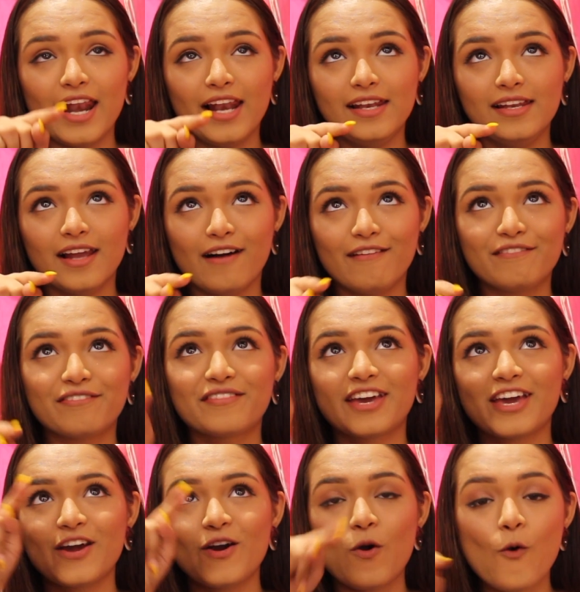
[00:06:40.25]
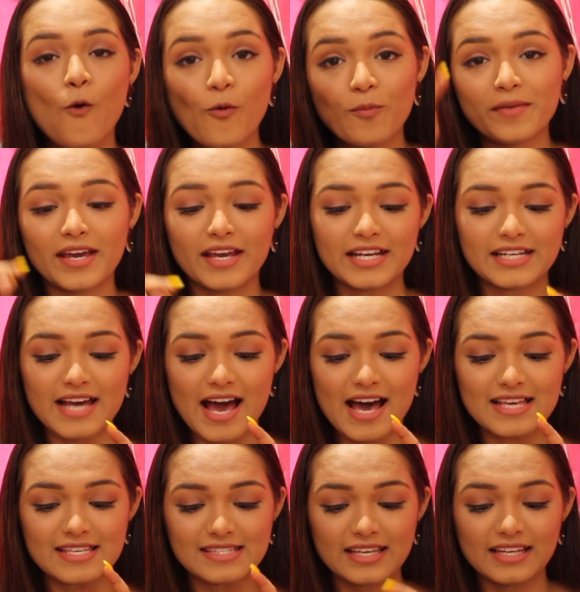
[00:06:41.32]
love ke oh me, it
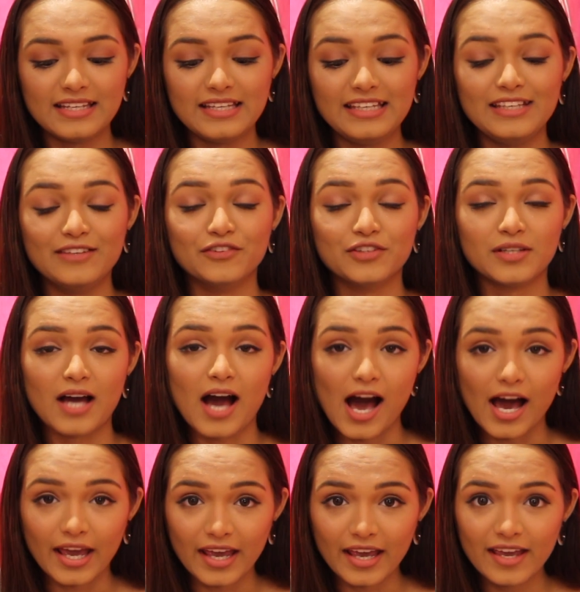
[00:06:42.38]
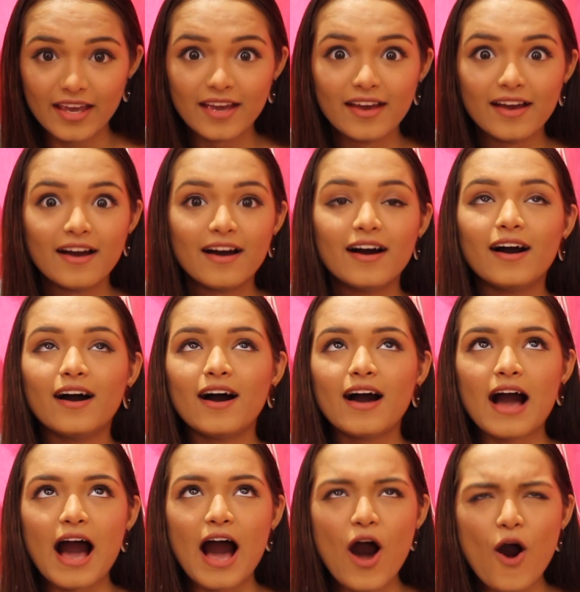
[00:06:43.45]
has an evil eye.
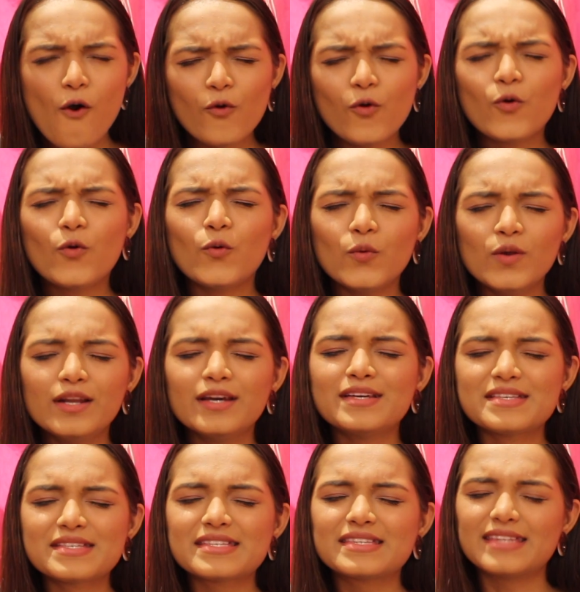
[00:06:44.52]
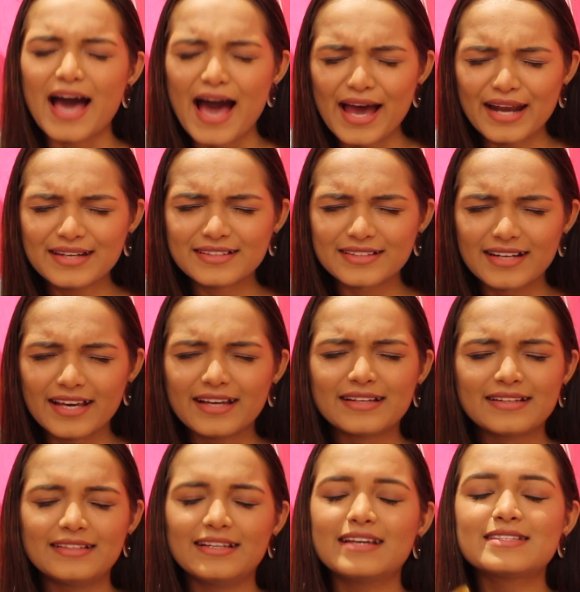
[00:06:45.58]
How cool is that?
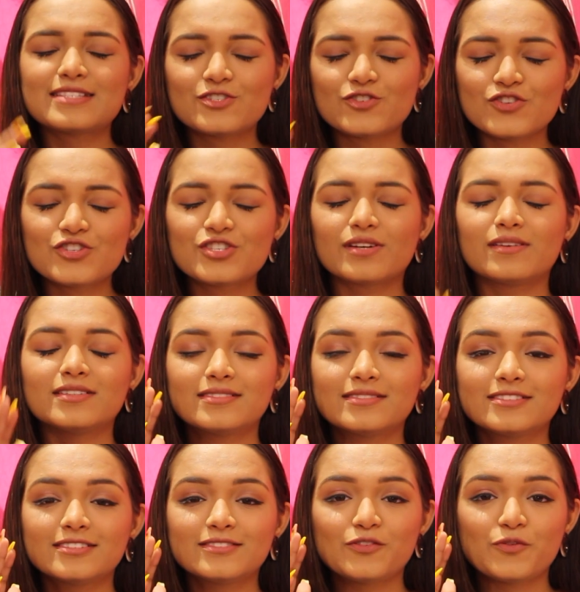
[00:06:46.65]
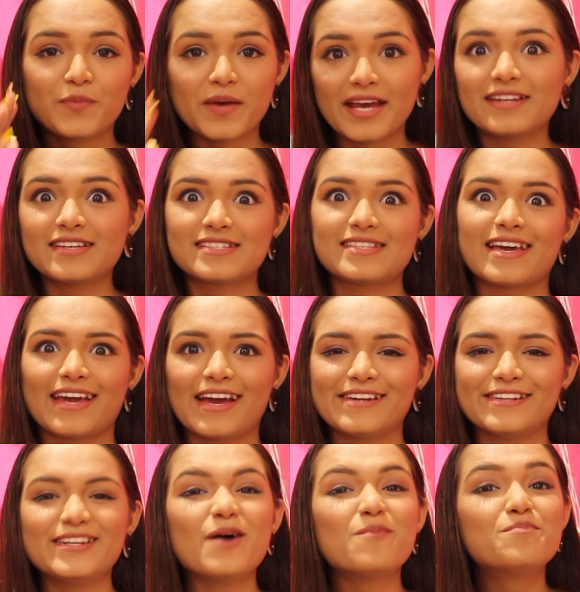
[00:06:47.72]
Like, let's just wait a
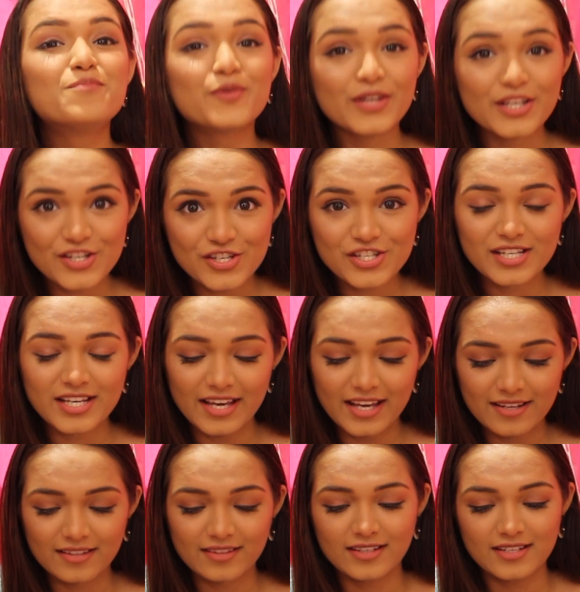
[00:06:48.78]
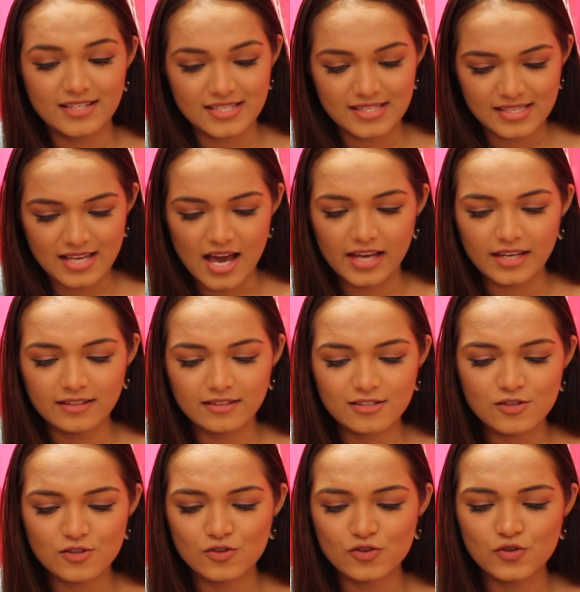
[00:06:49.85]
second, appreciate the design.
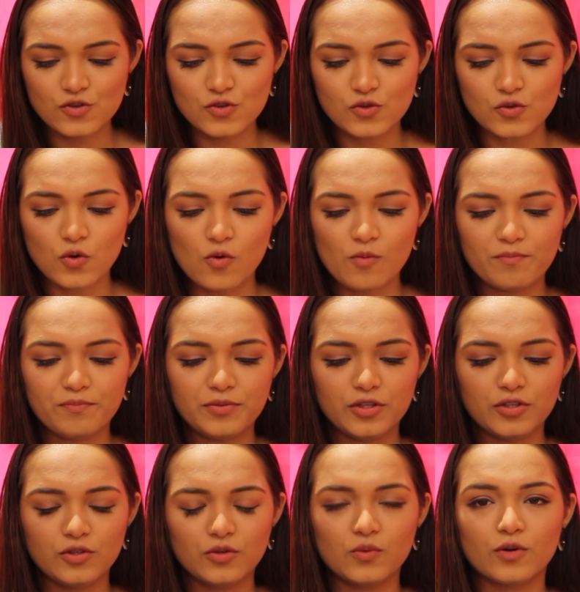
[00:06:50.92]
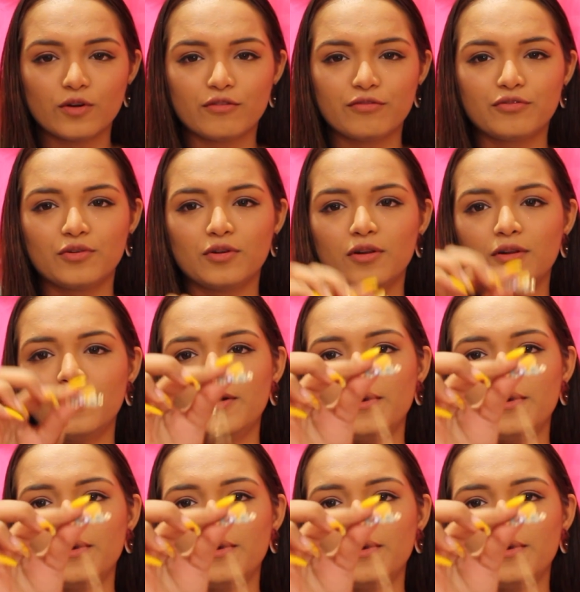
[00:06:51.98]
It's so beautiful.